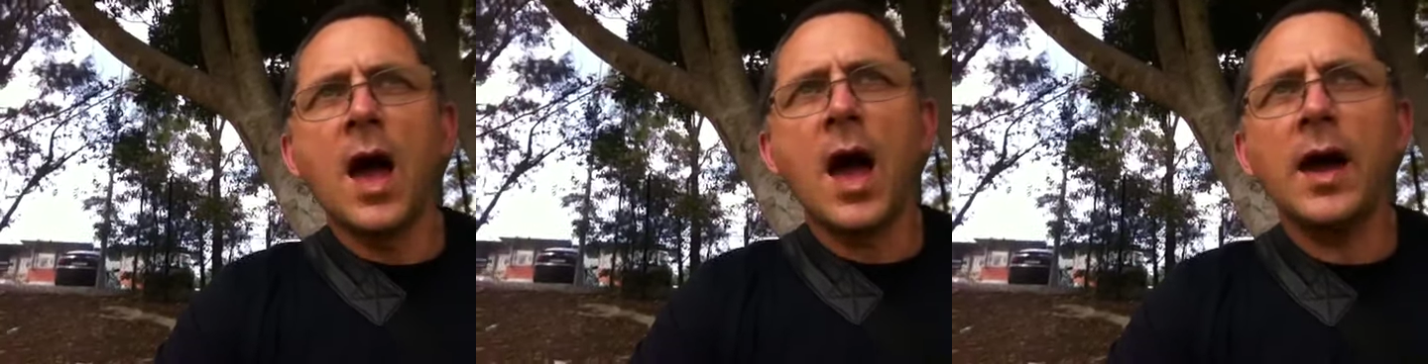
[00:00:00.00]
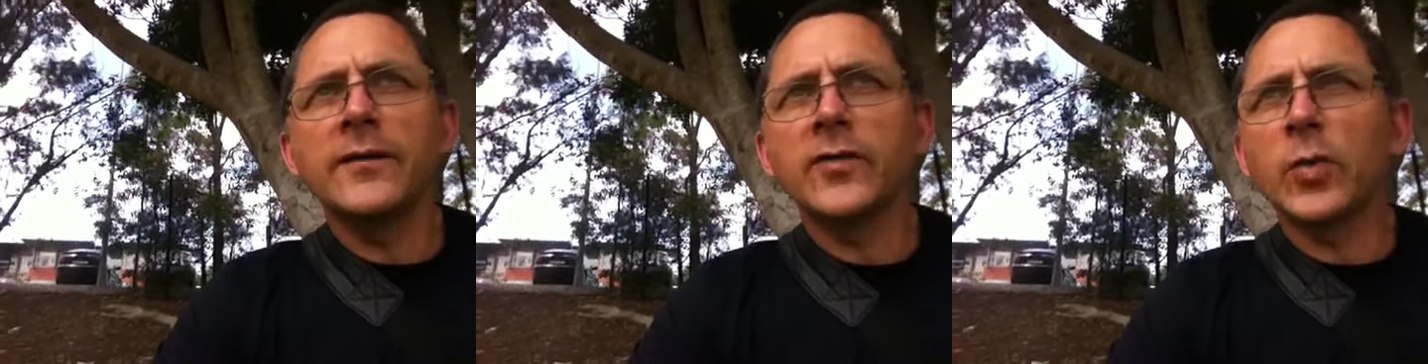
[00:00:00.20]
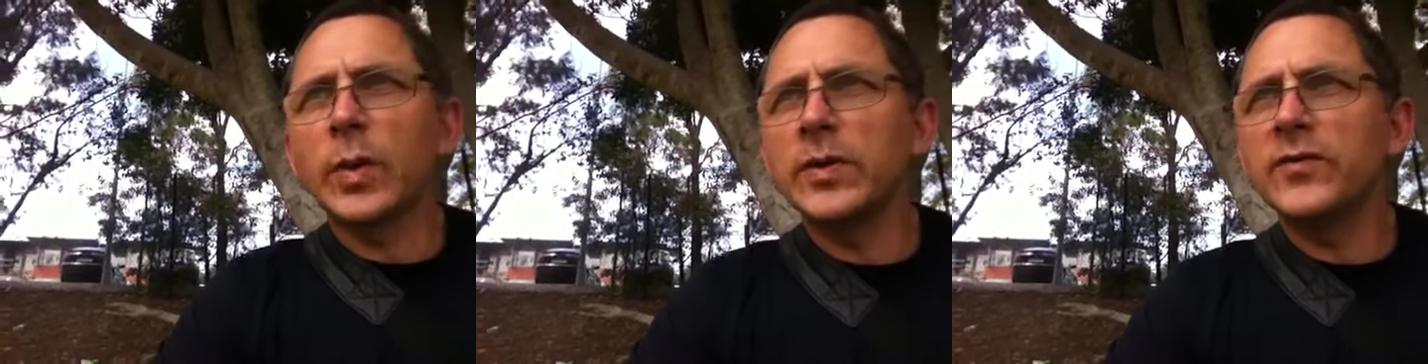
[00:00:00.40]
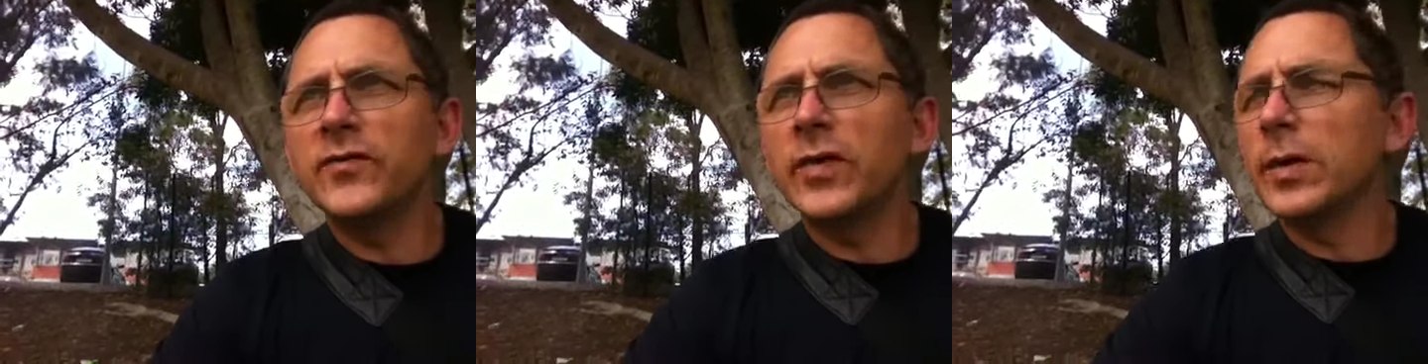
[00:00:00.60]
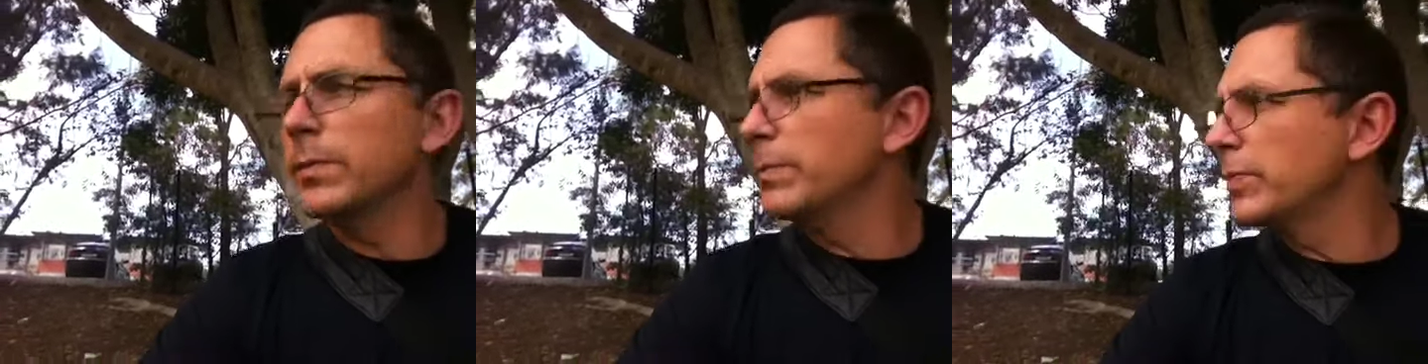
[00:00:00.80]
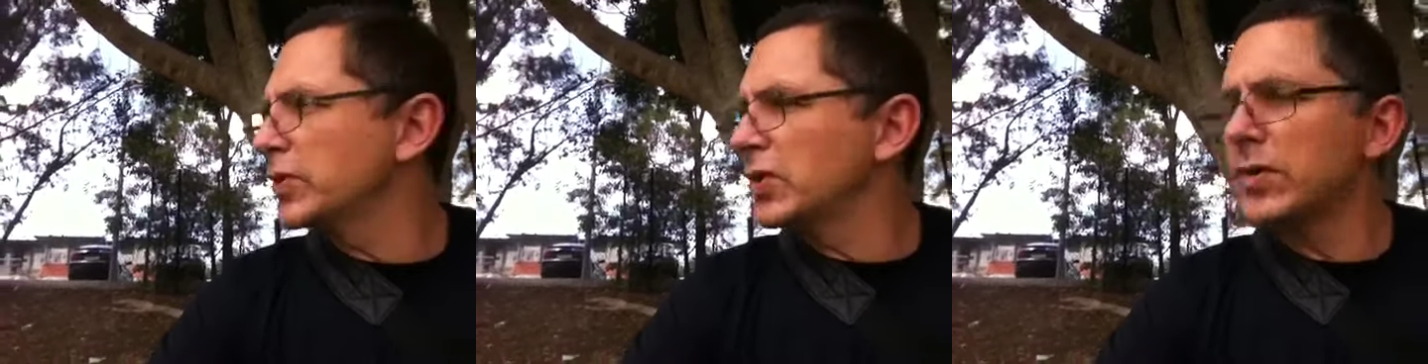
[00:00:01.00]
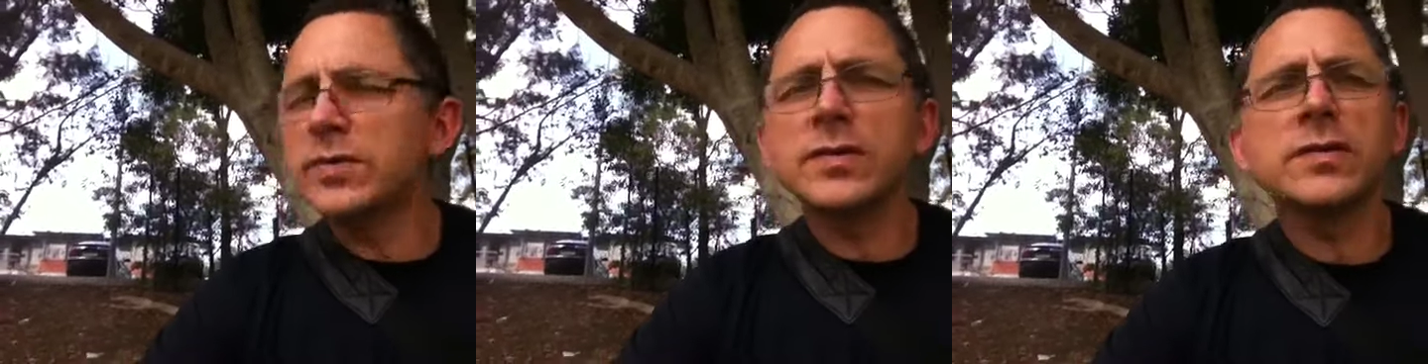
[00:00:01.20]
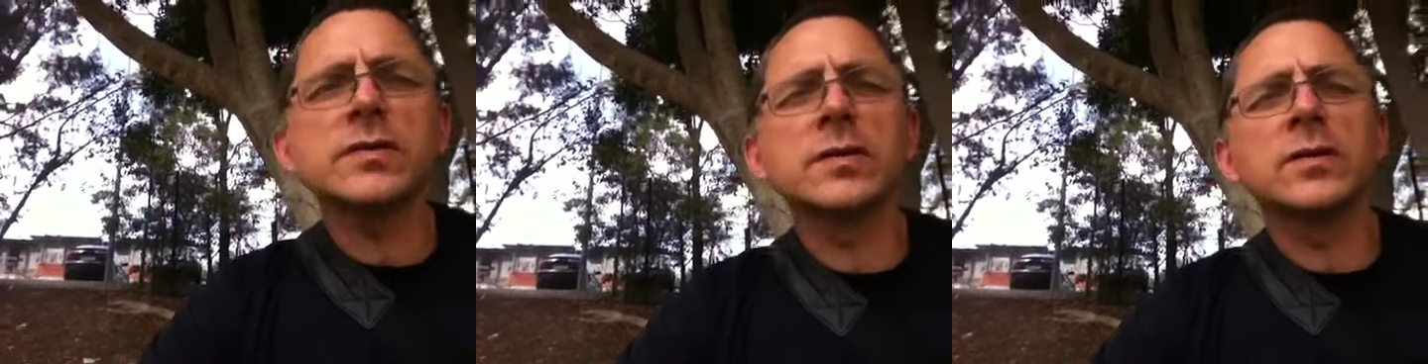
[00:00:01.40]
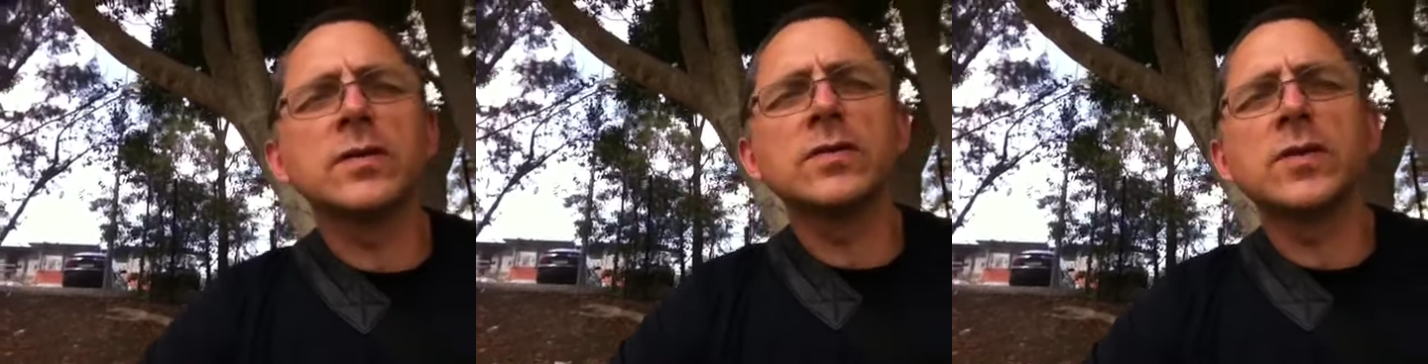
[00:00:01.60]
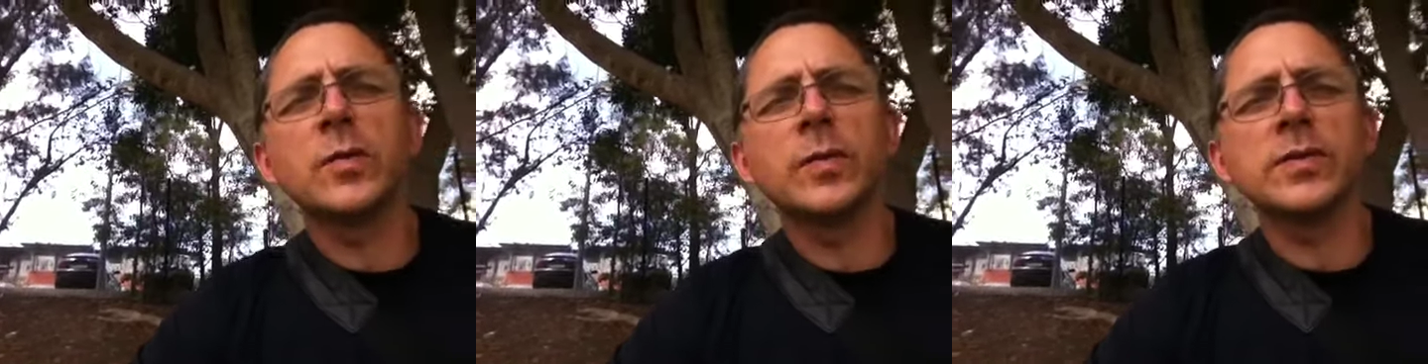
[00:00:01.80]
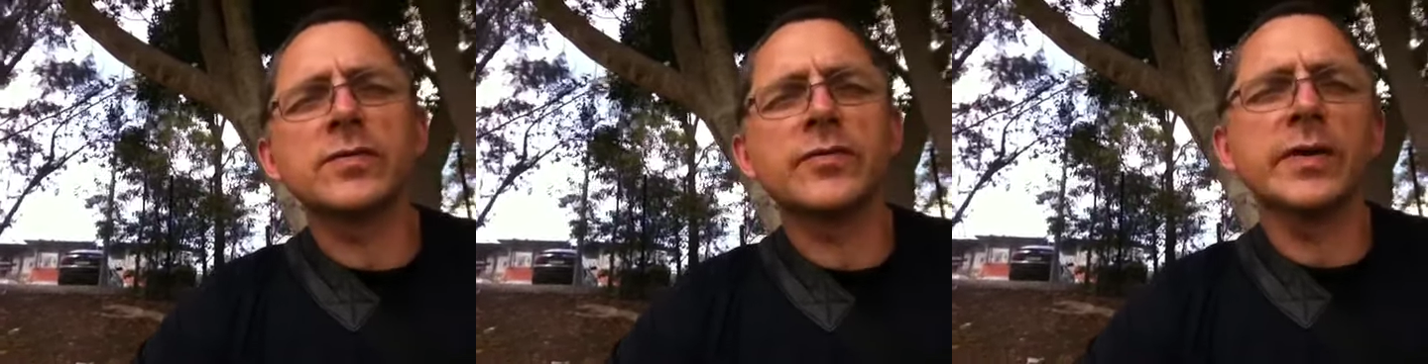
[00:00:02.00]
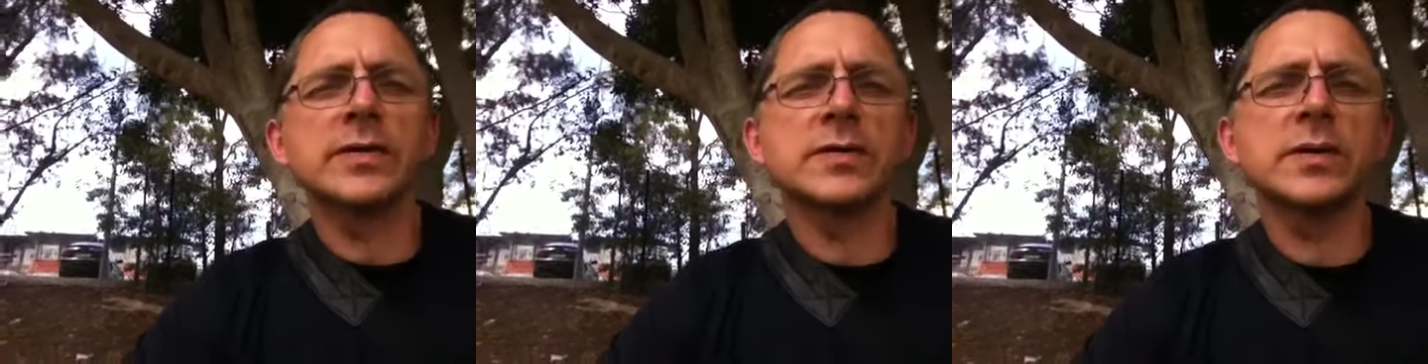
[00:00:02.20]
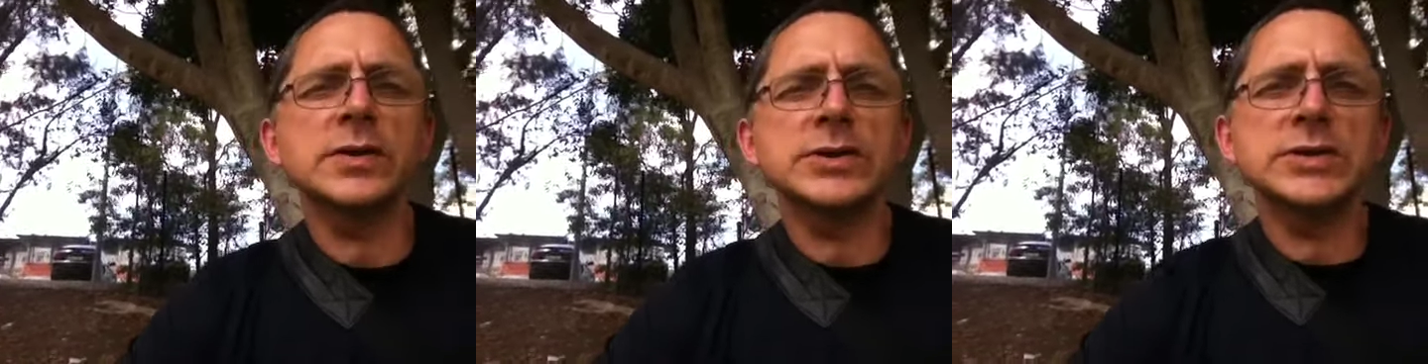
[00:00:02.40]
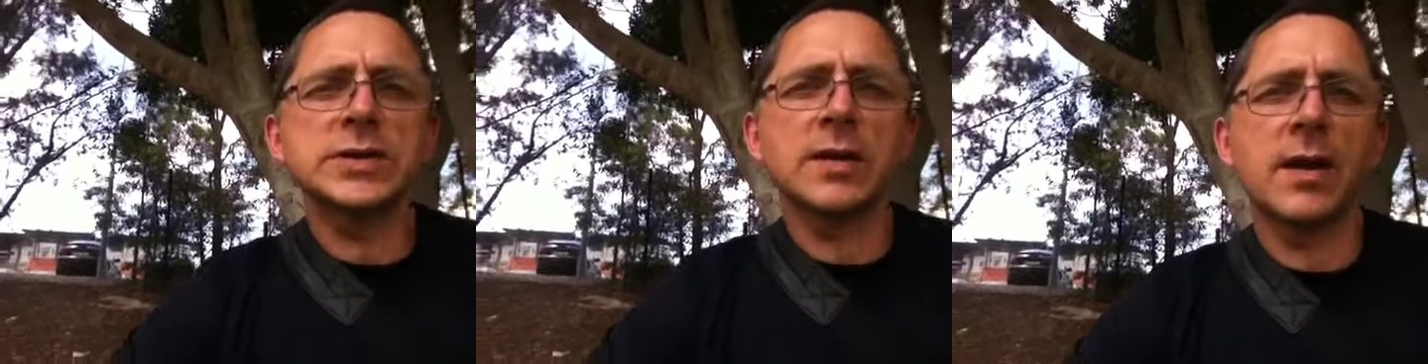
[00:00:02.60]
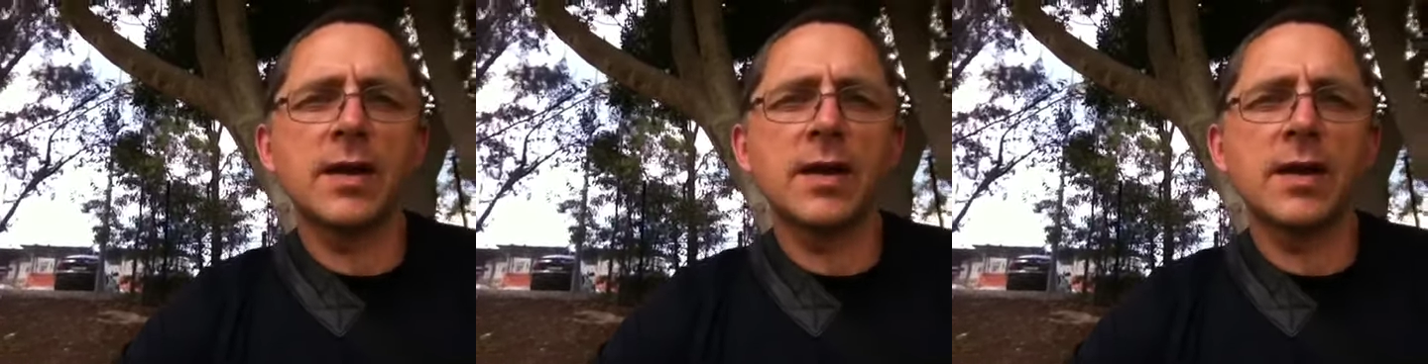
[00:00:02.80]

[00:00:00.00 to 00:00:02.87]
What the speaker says: Hi everyone from Producers and Consumers of Research.